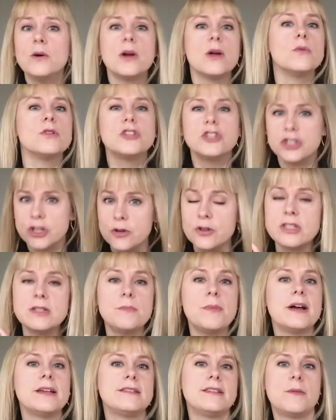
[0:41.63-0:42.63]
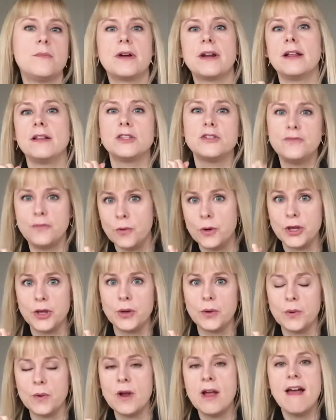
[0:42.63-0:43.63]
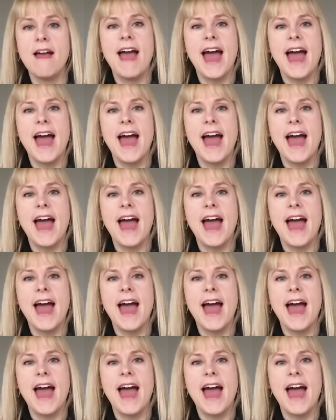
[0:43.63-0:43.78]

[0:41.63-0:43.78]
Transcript: It was chosen by someone else for you.